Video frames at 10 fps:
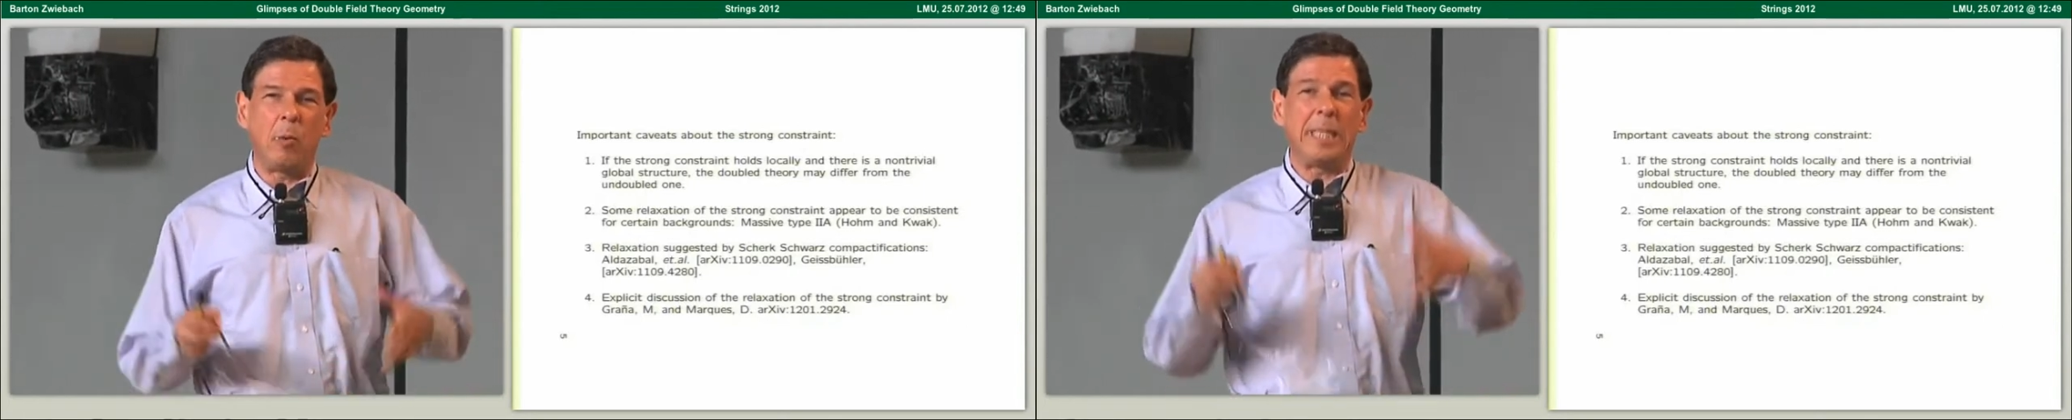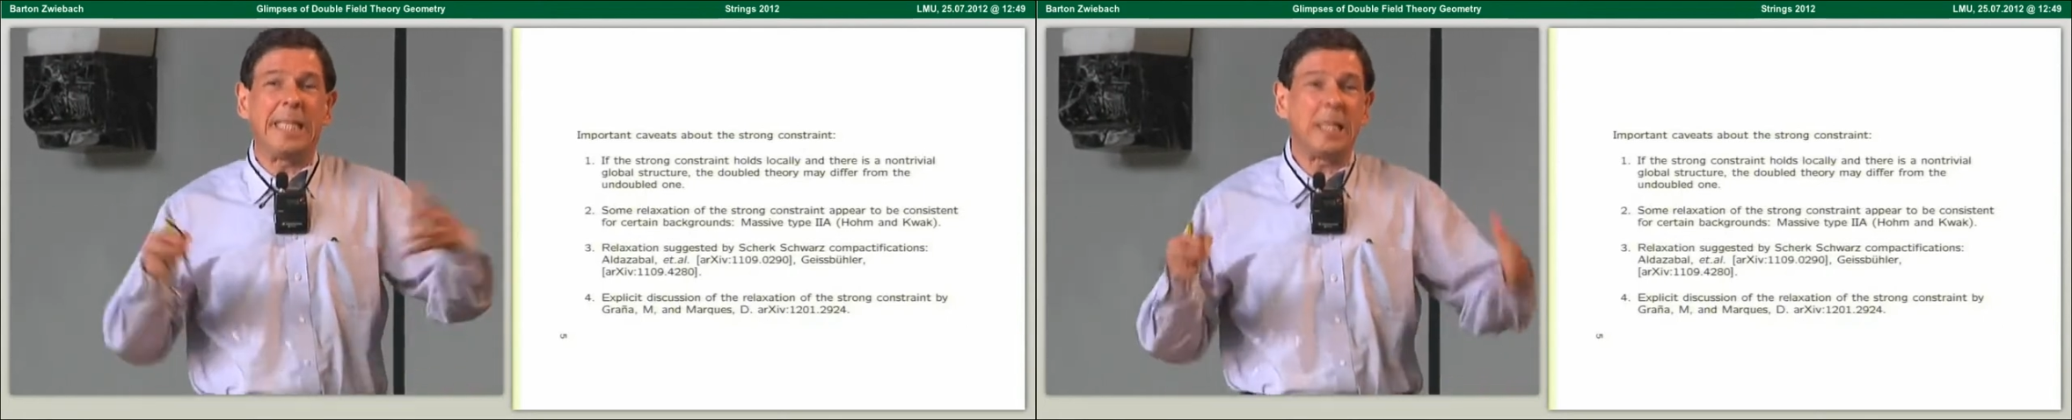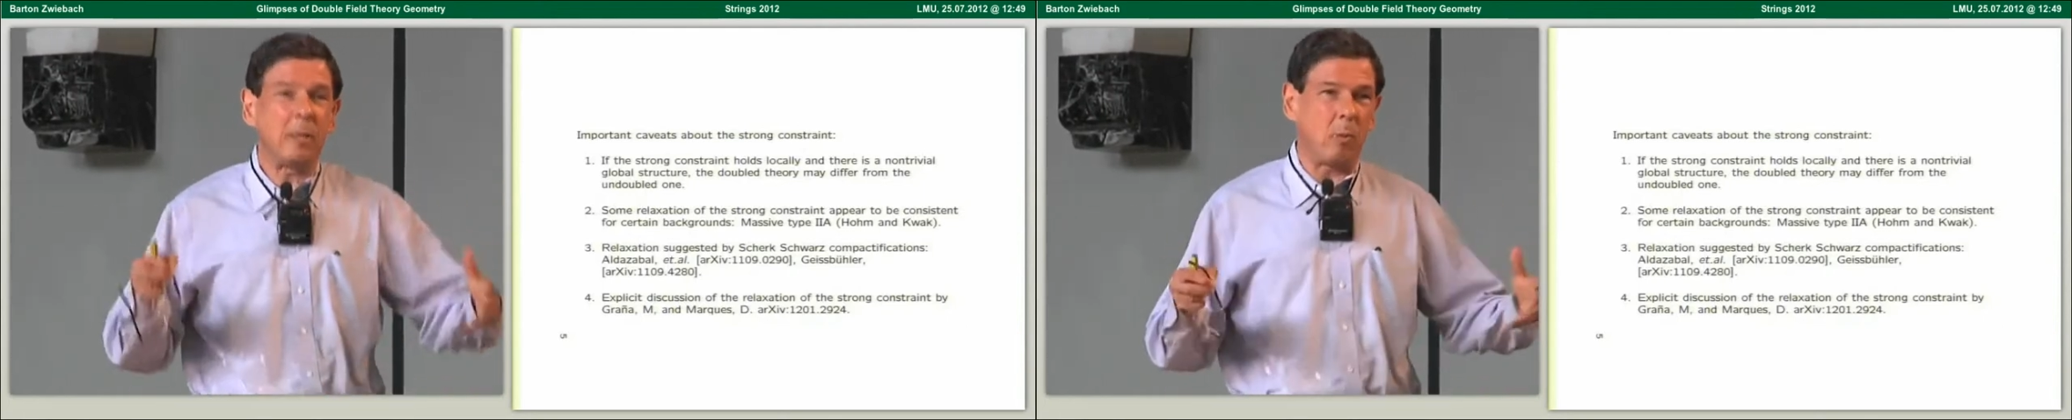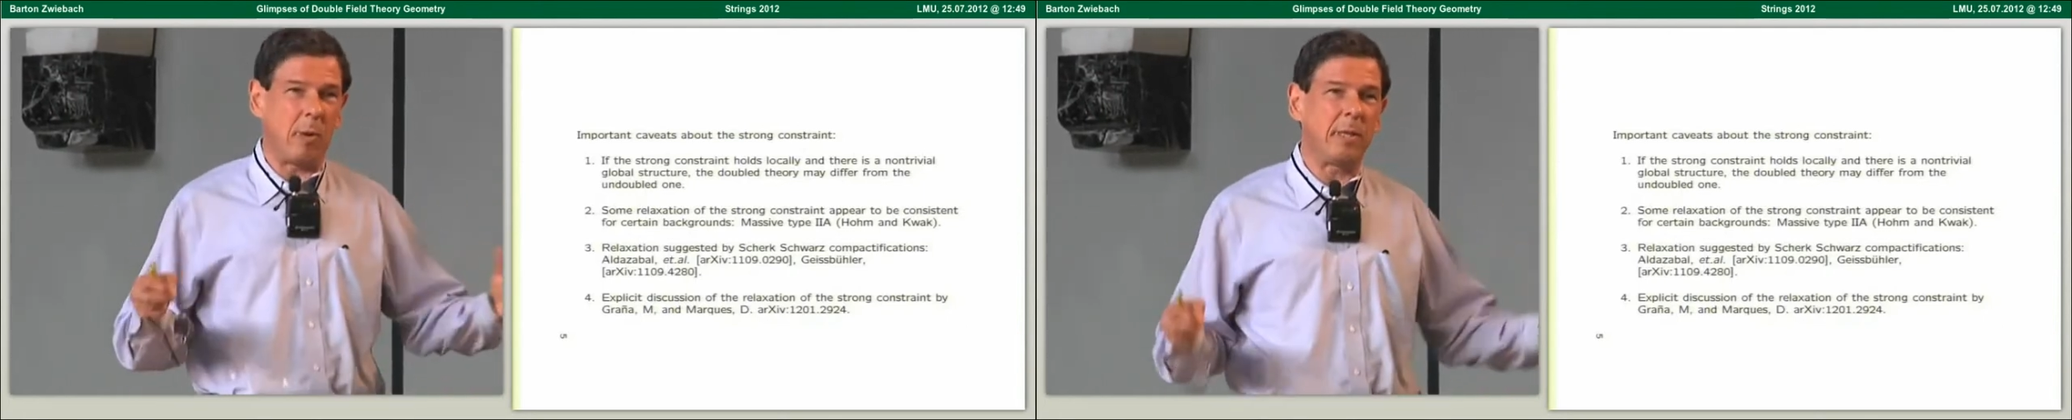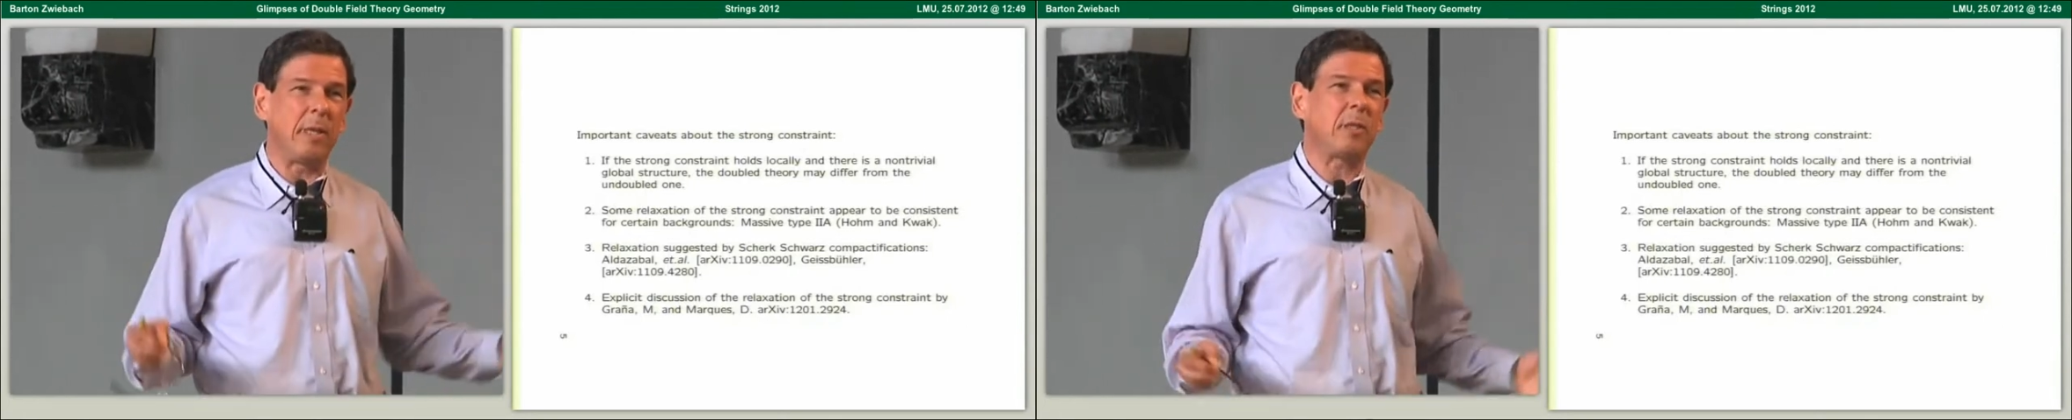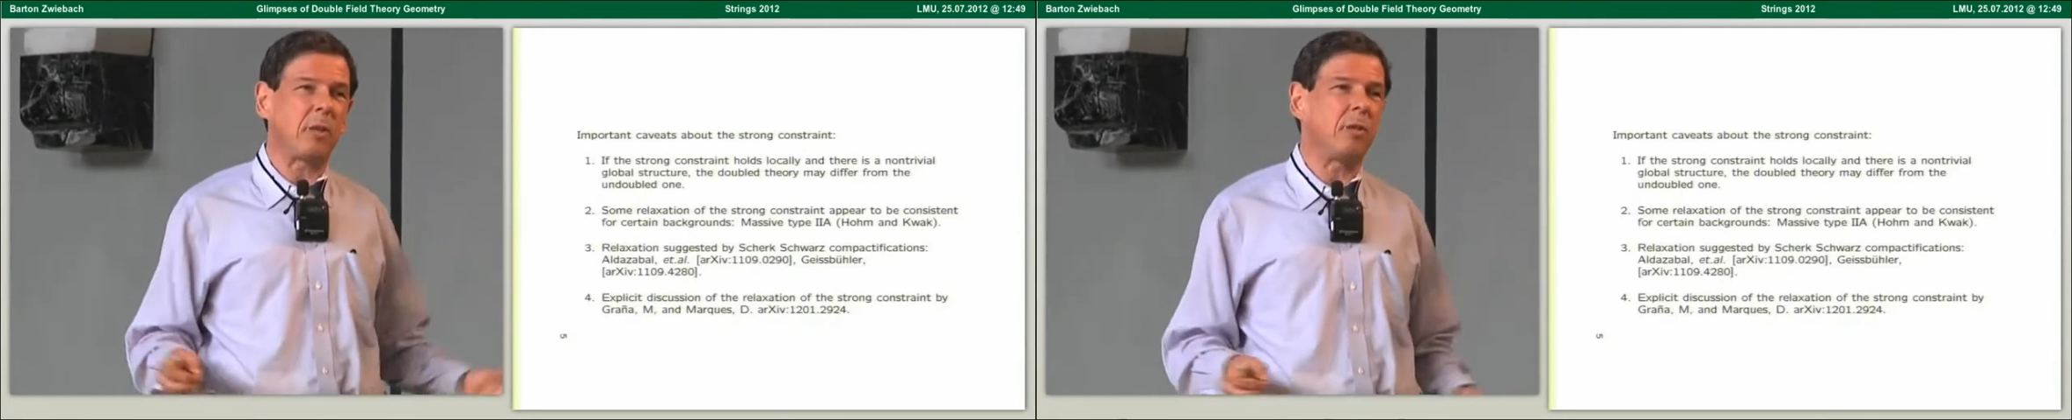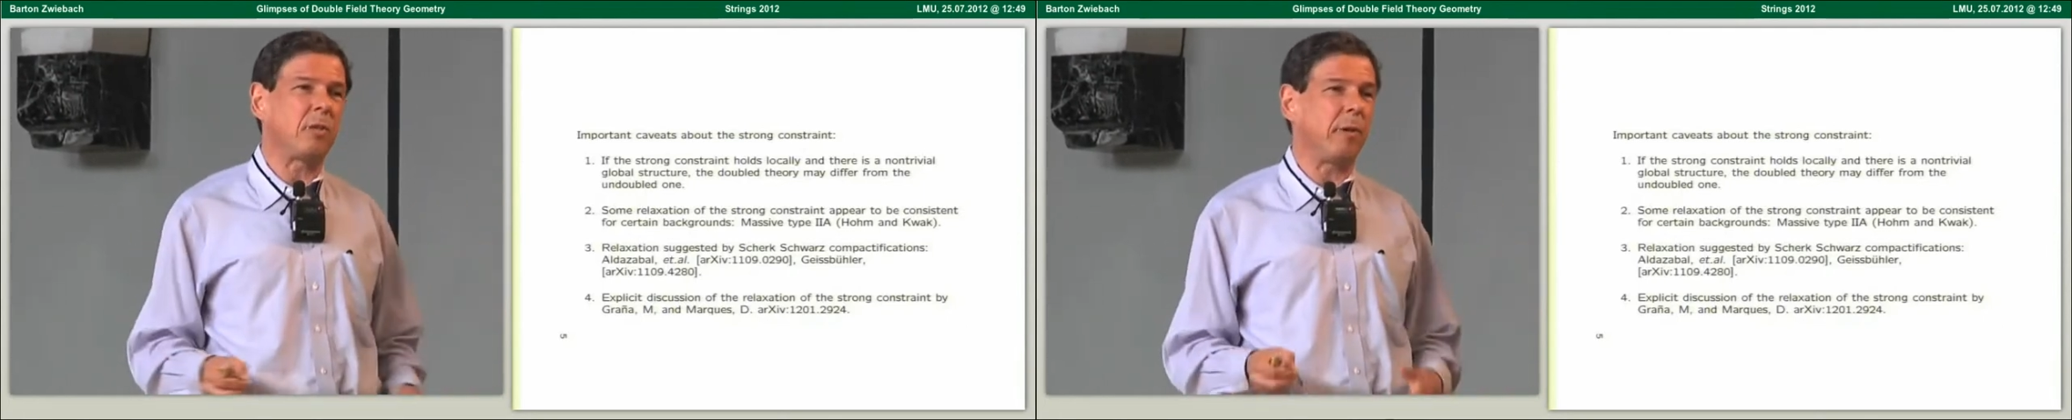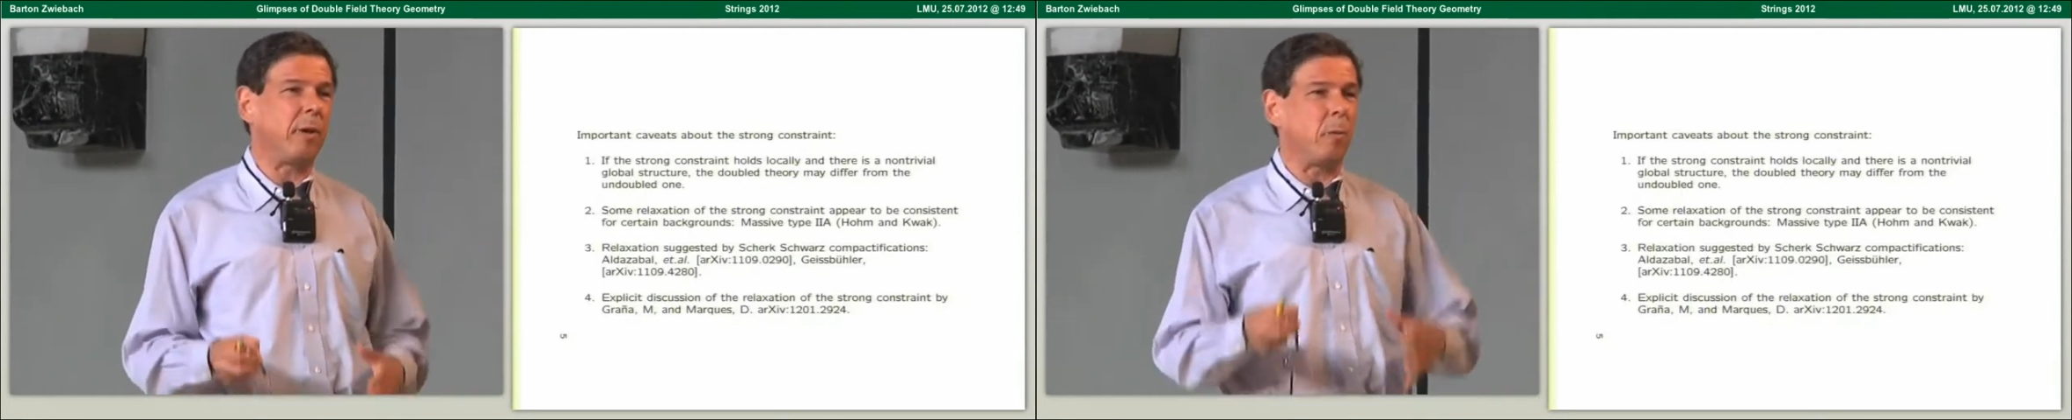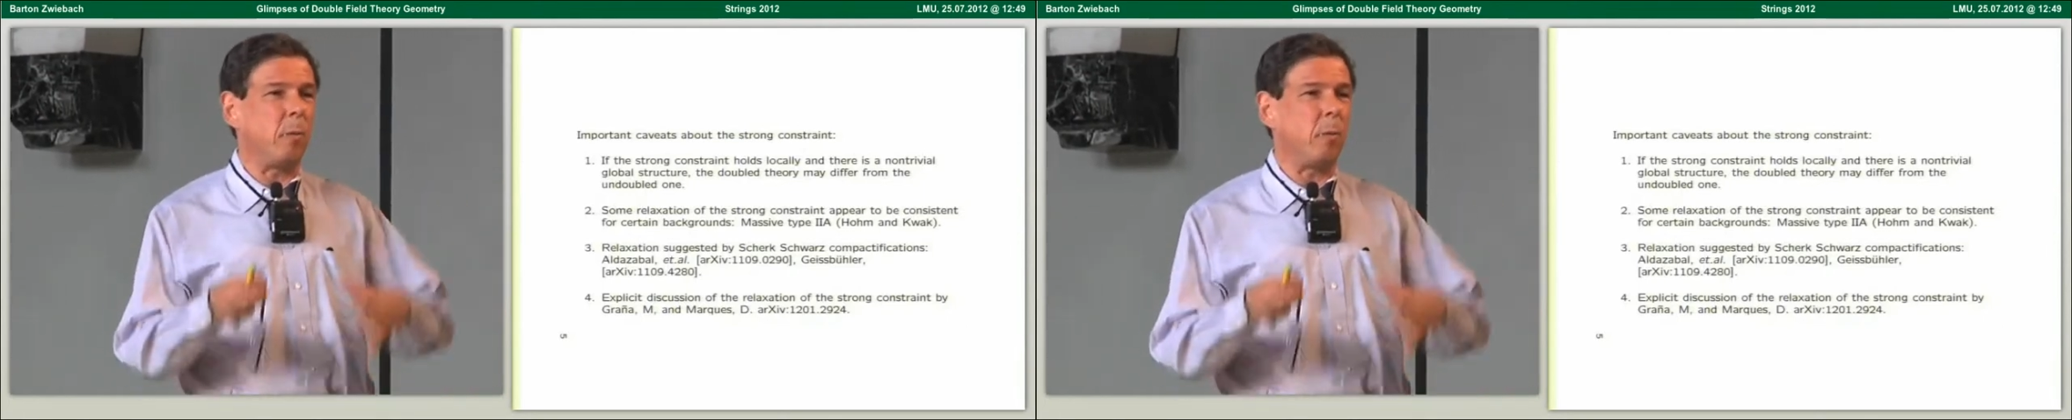we didn't want this constraint.